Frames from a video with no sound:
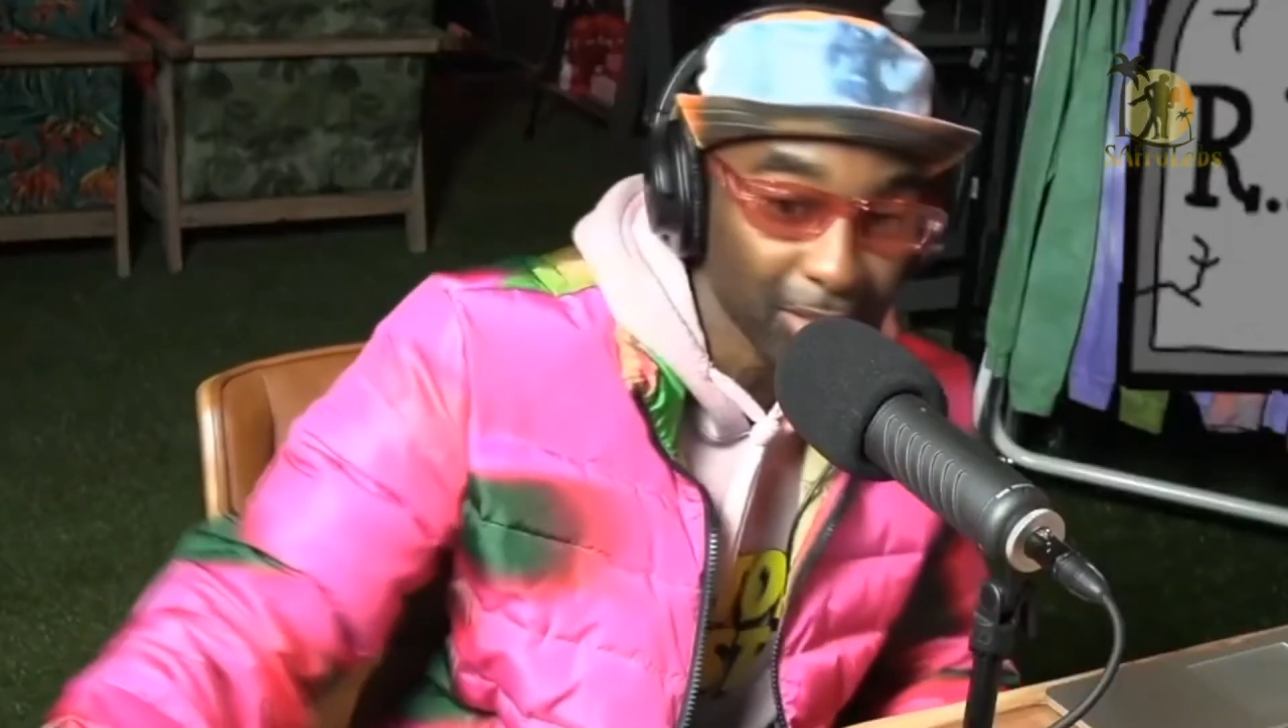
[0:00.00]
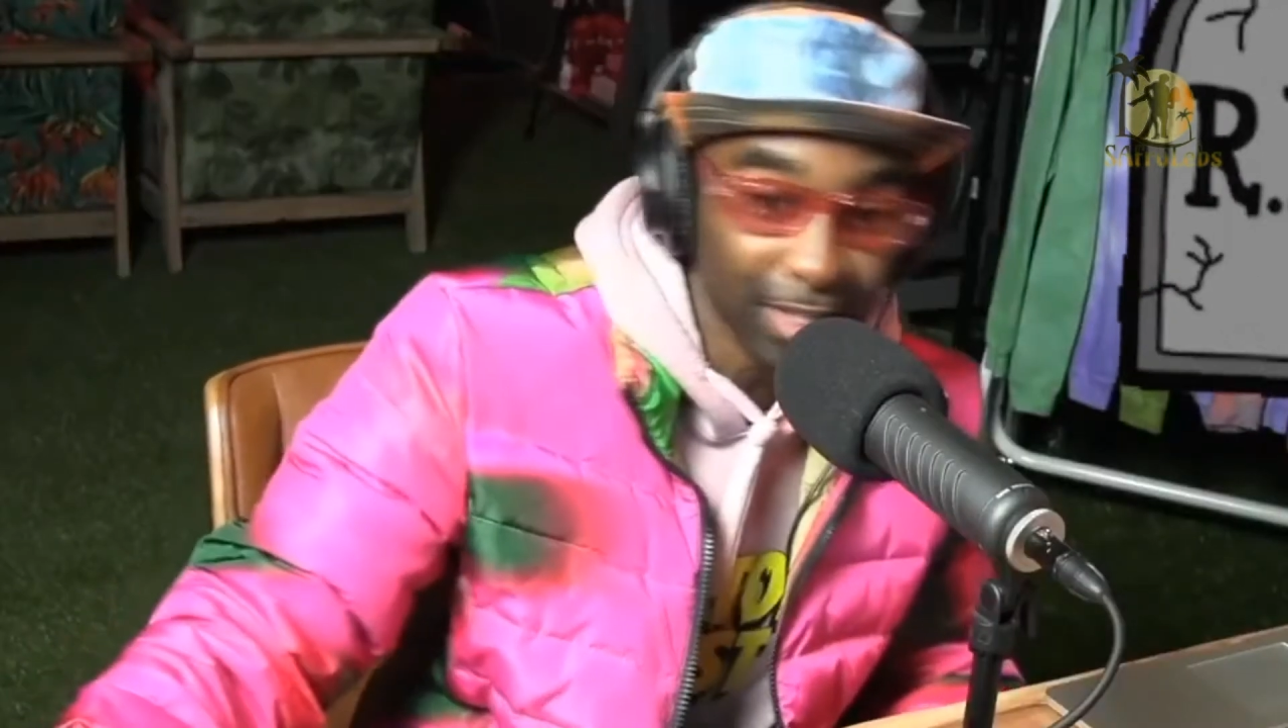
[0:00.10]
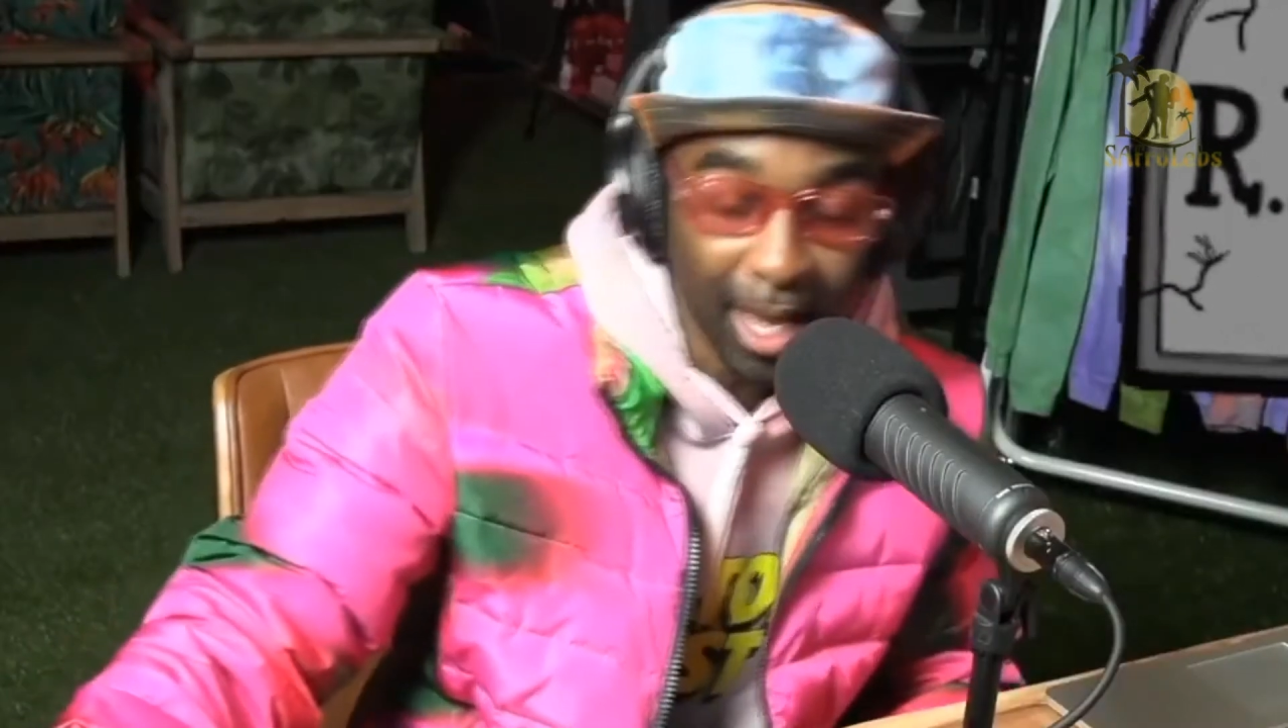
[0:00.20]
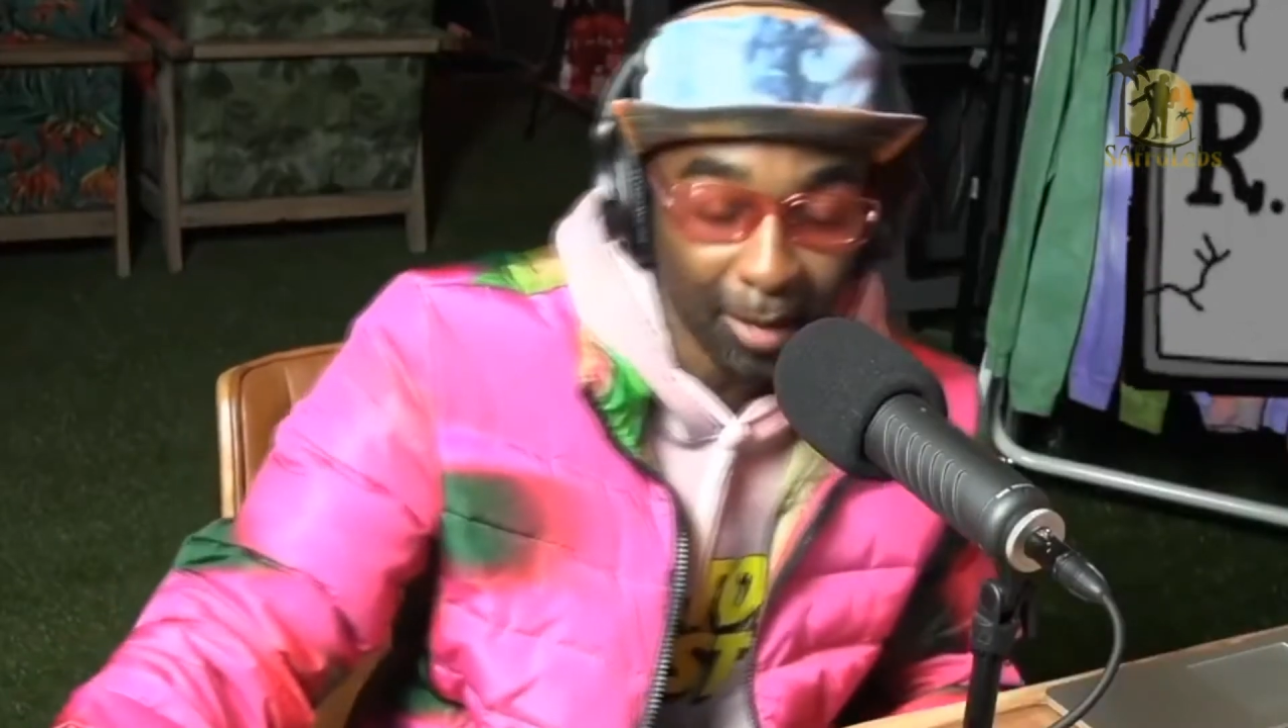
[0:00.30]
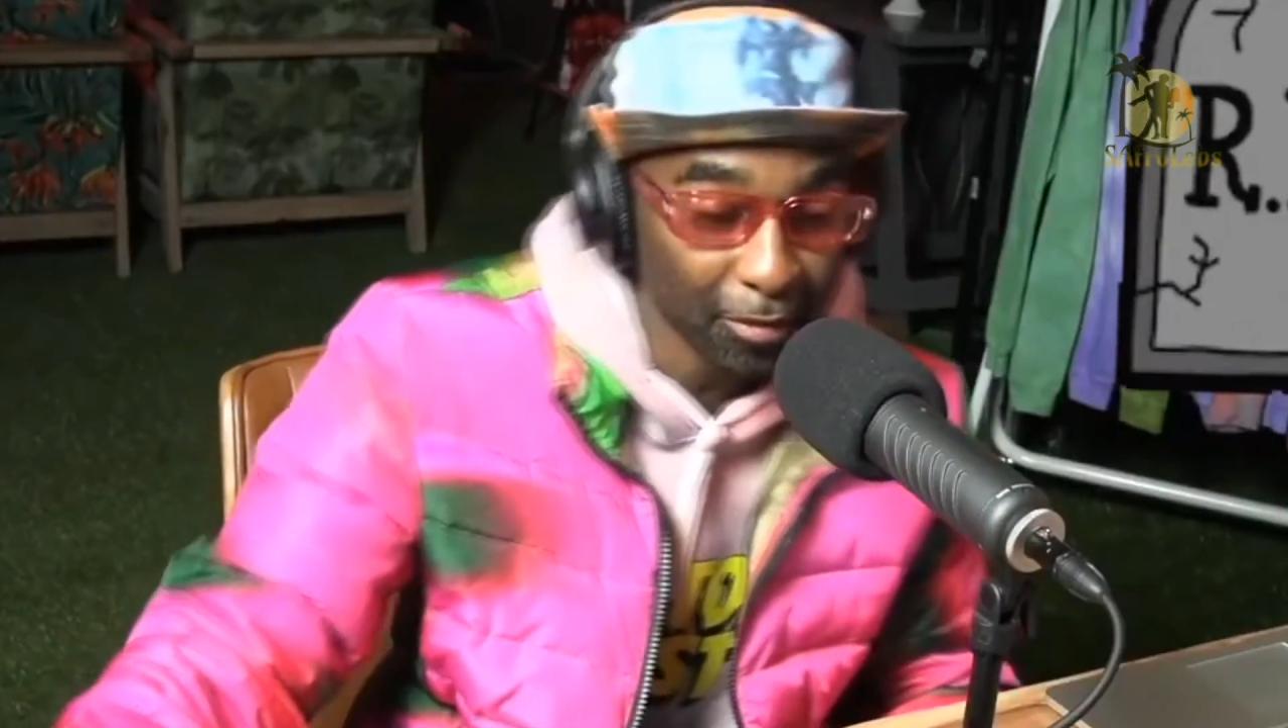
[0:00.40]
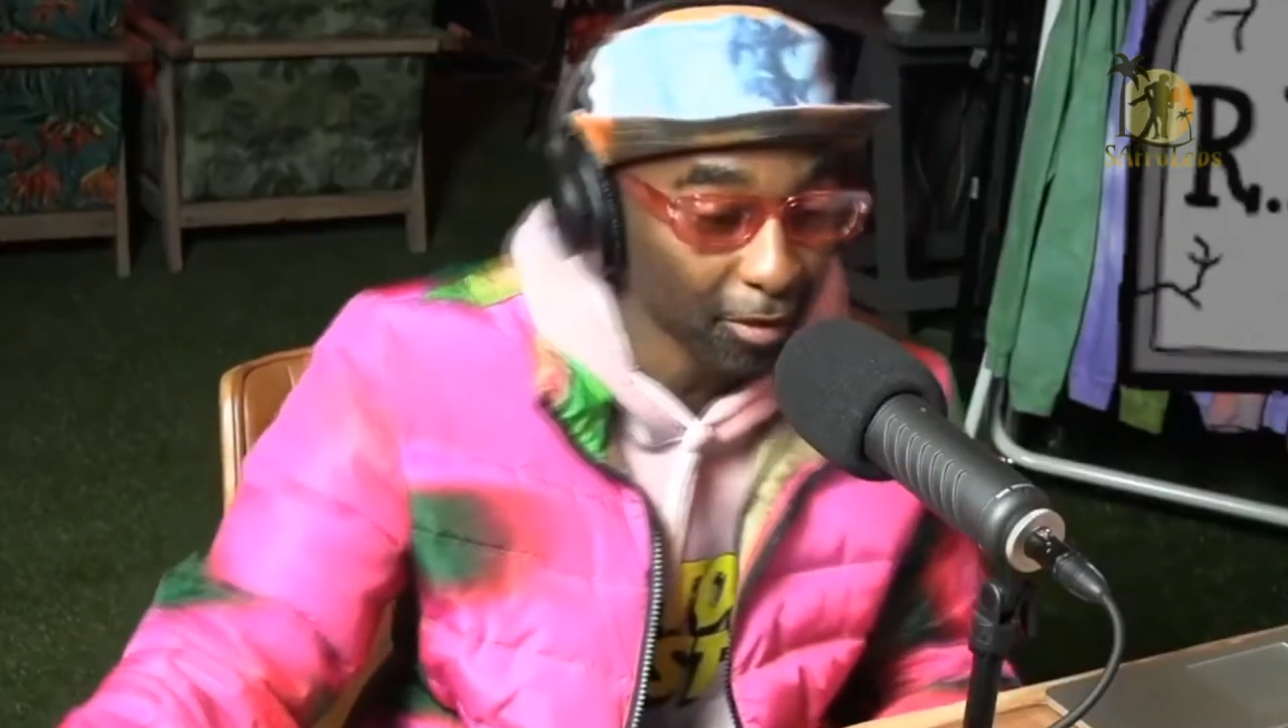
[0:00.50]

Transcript: it's time